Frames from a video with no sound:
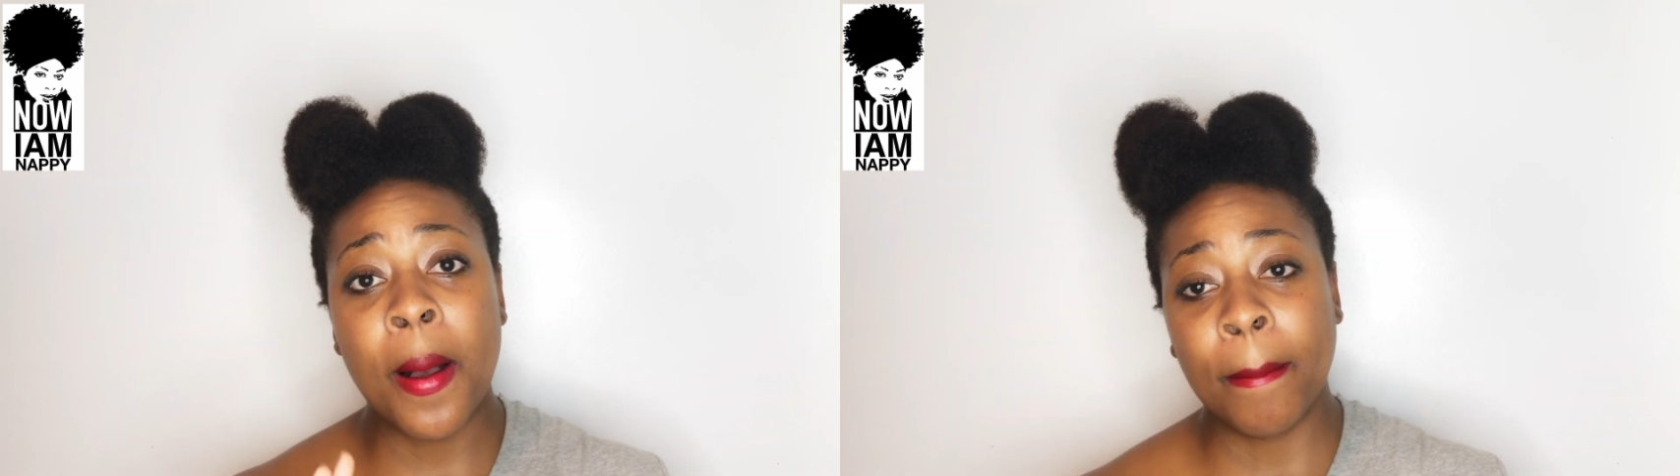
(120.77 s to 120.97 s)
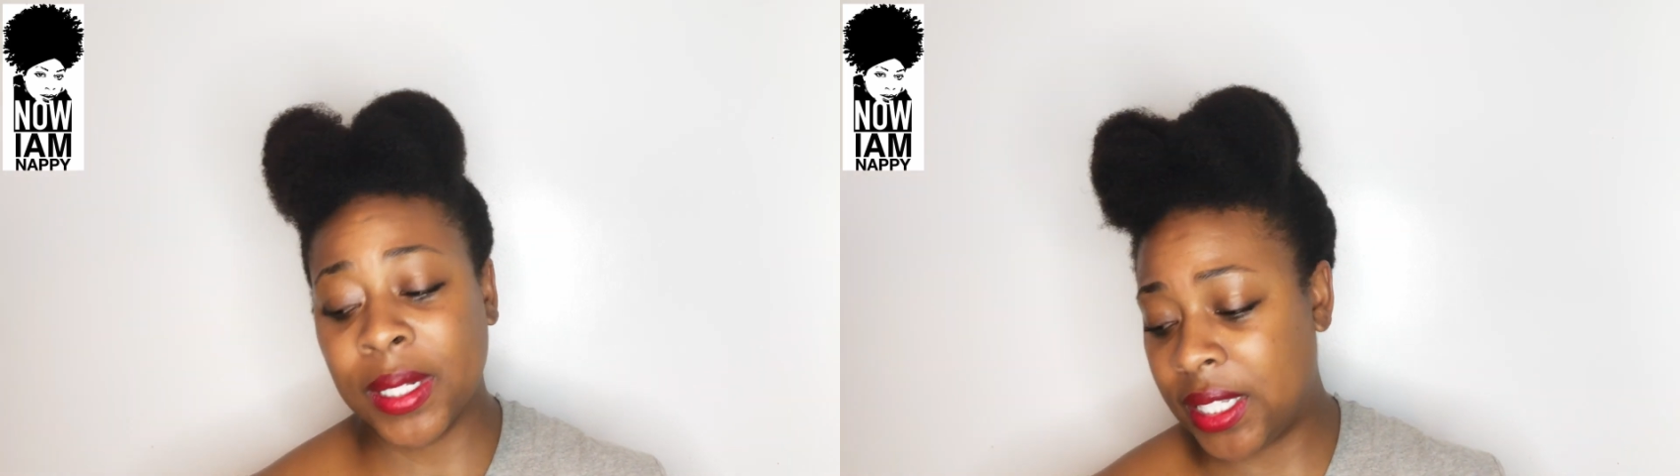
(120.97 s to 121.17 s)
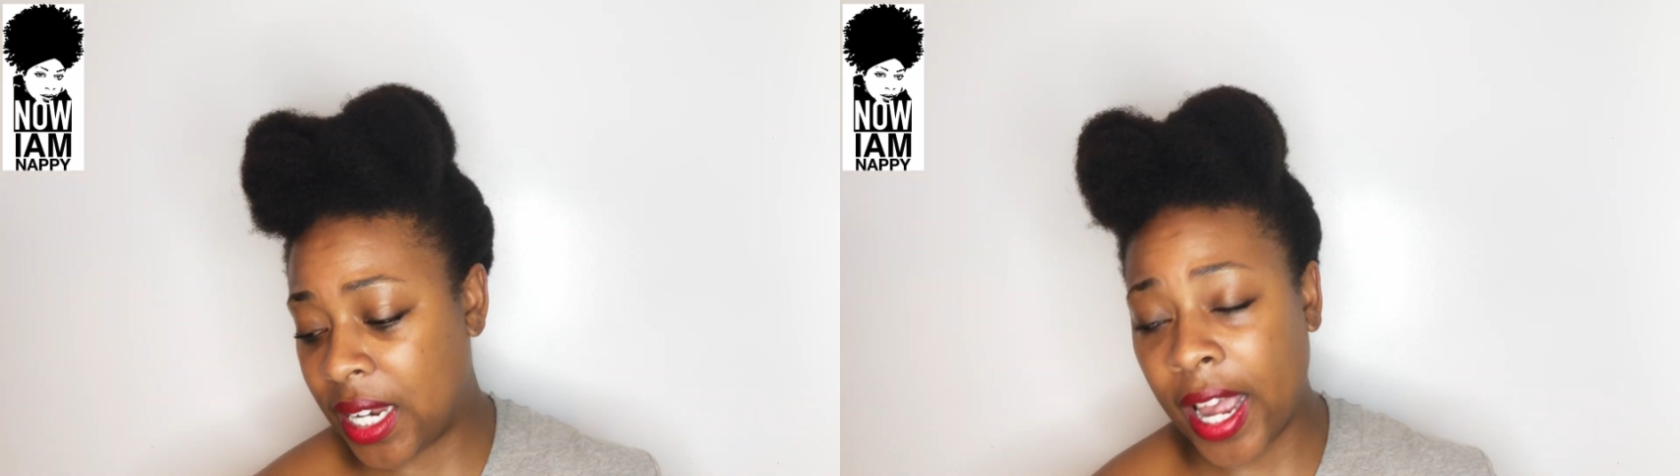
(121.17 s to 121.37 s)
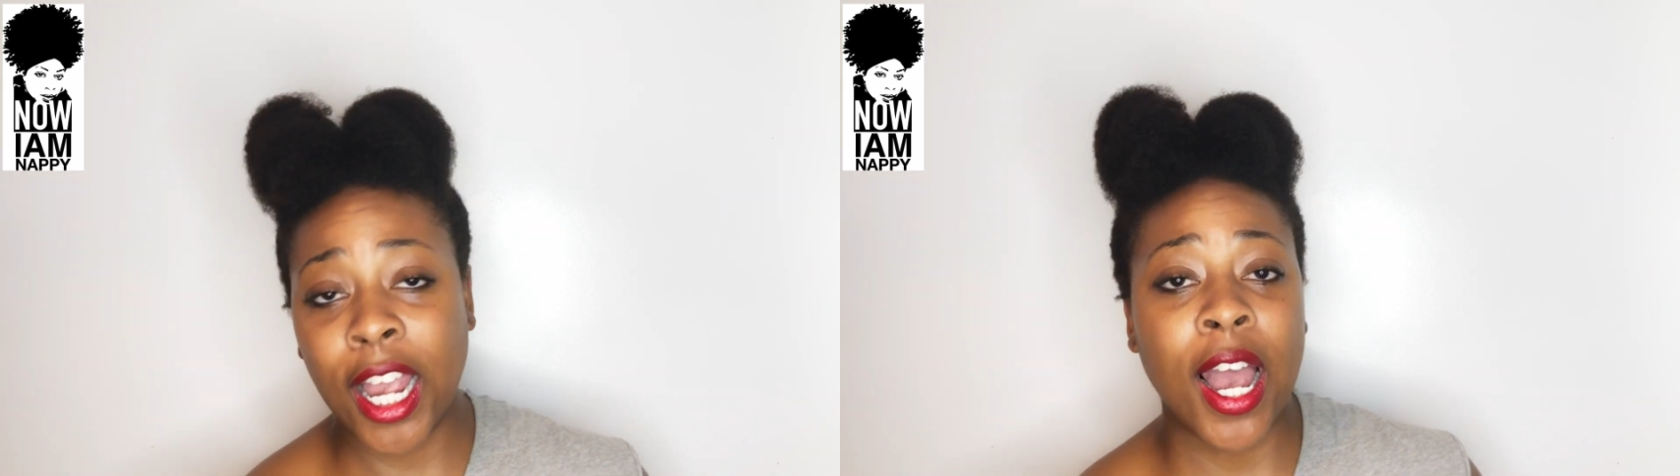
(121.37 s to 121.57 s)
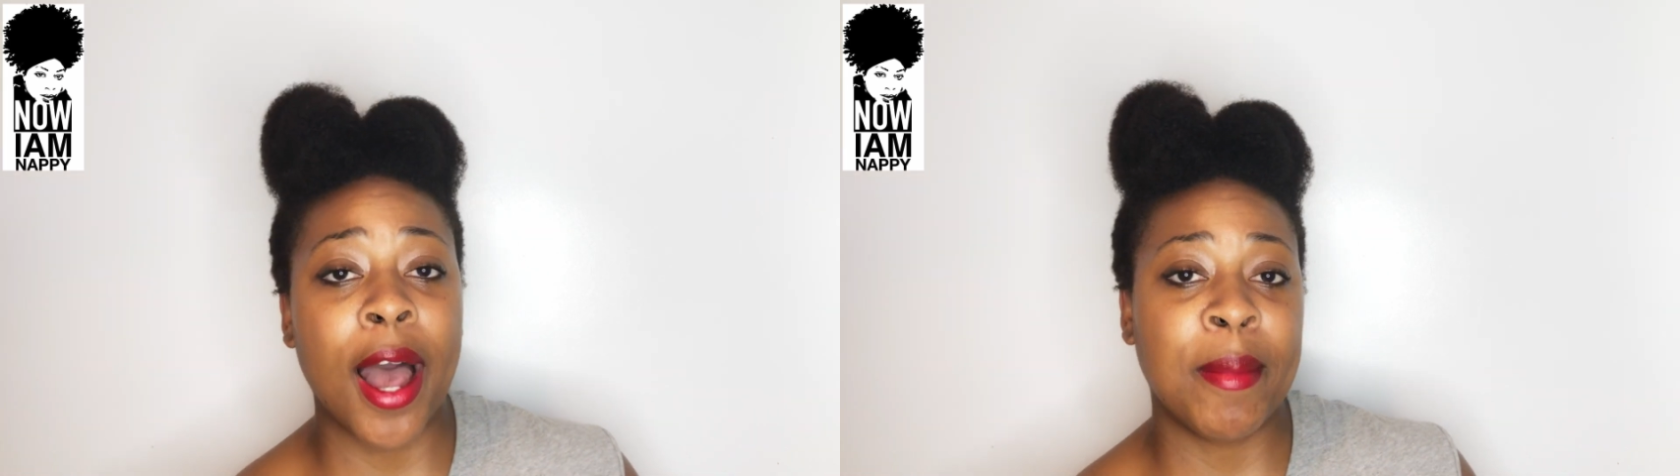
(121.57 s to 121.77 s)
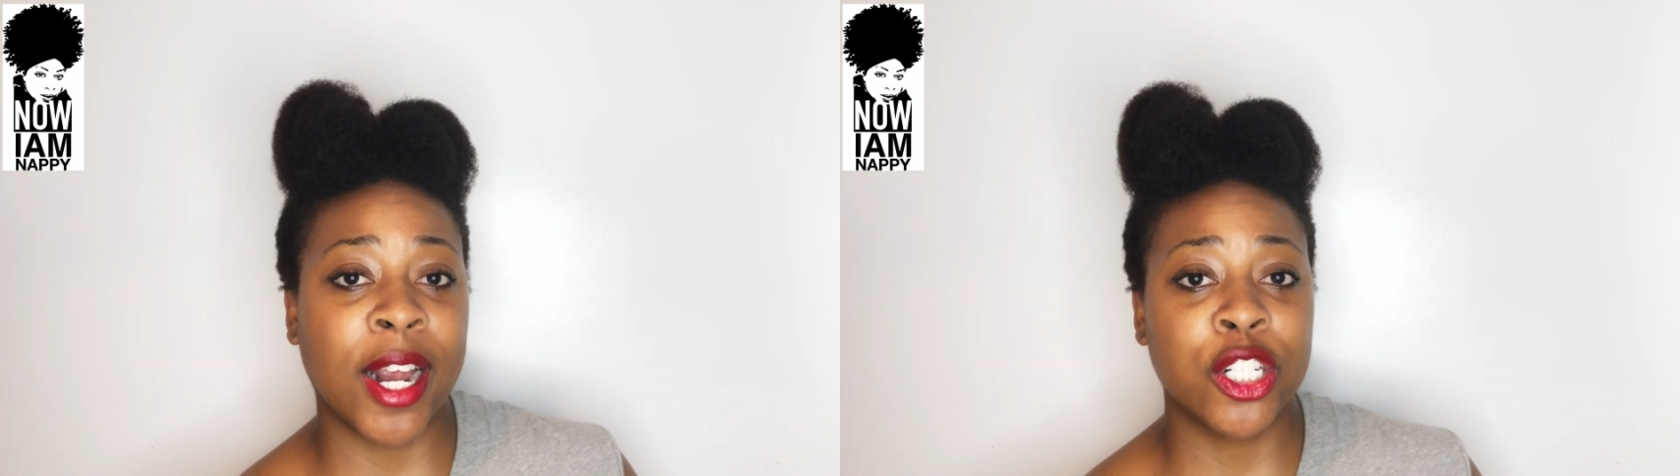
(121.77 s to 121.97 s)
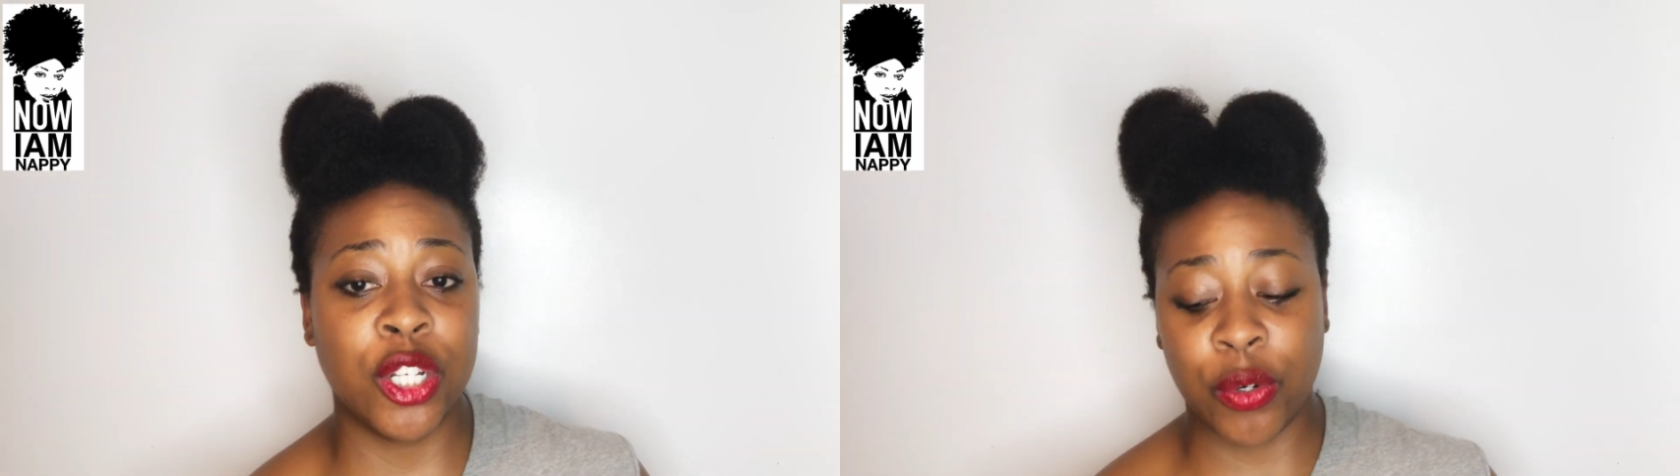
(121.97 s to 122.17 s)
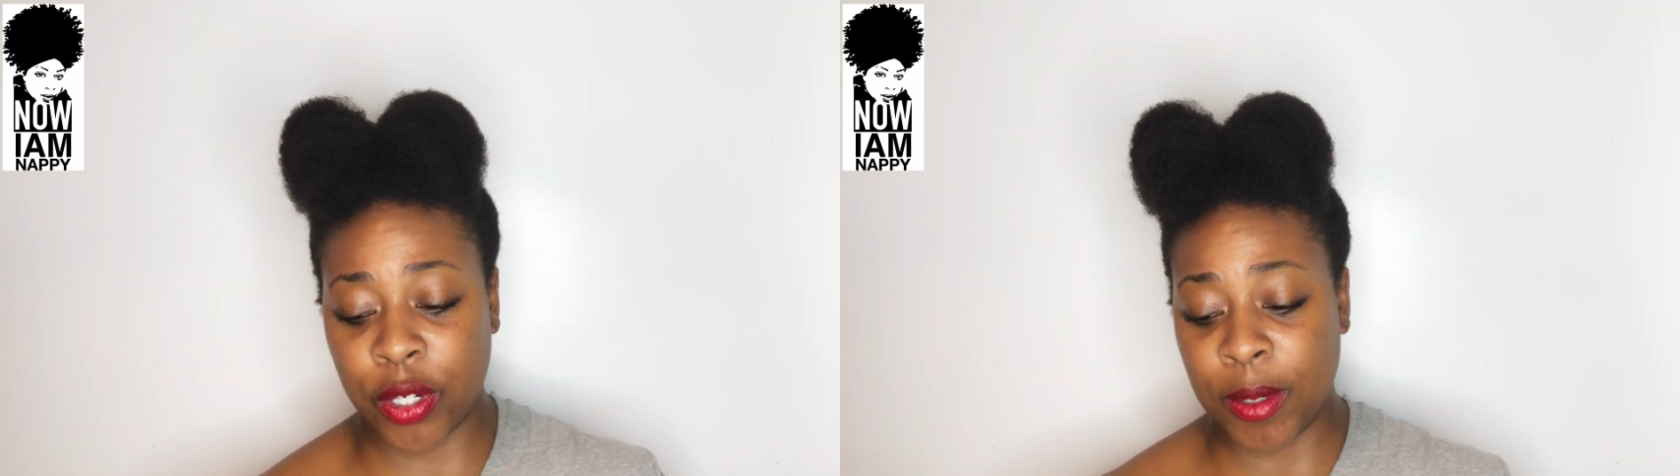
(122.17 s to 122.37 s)
But today I'm
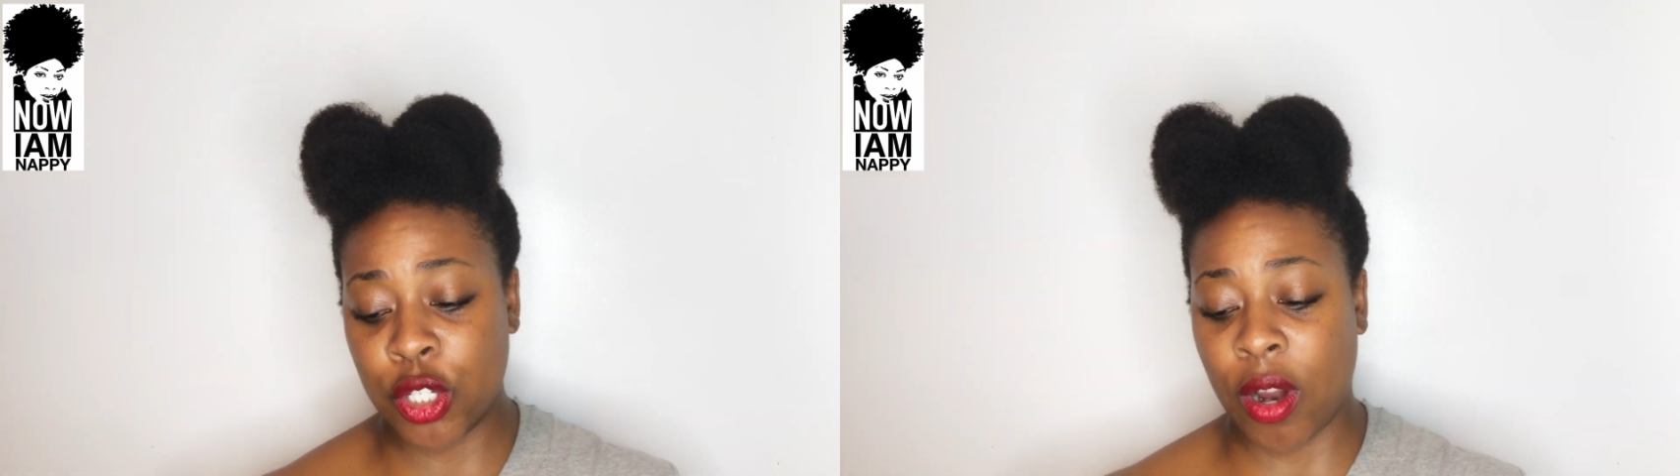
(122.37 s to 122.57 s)
actually going to be